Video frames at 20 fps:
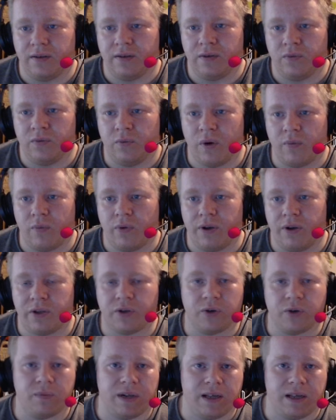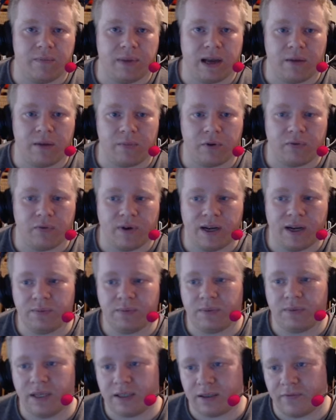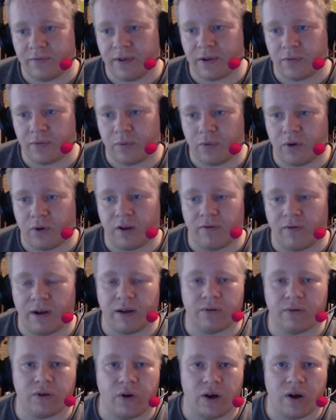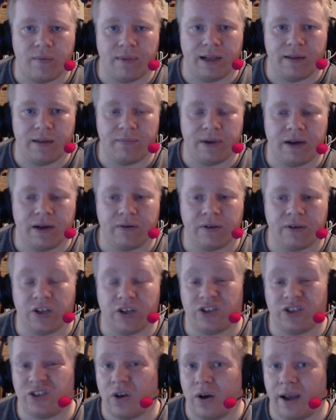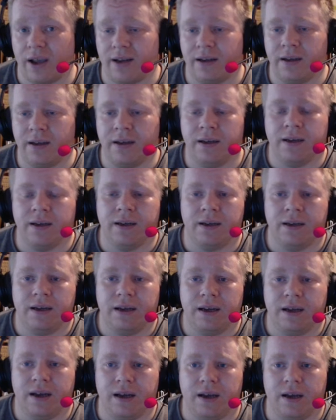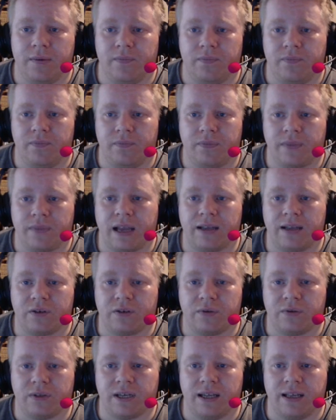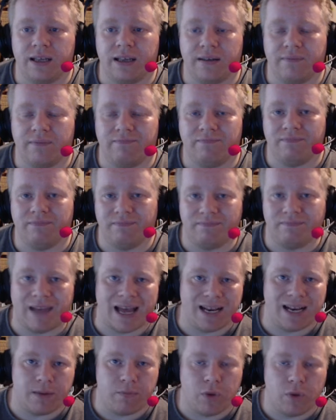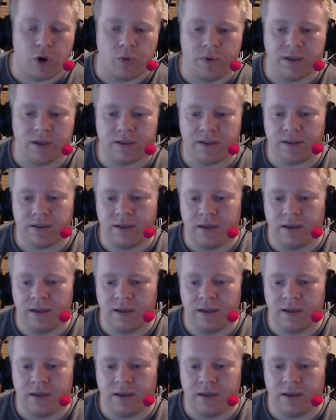£1.2 million per race, plus the fact we're putting around £9 million aside. That is obviously, at the moment,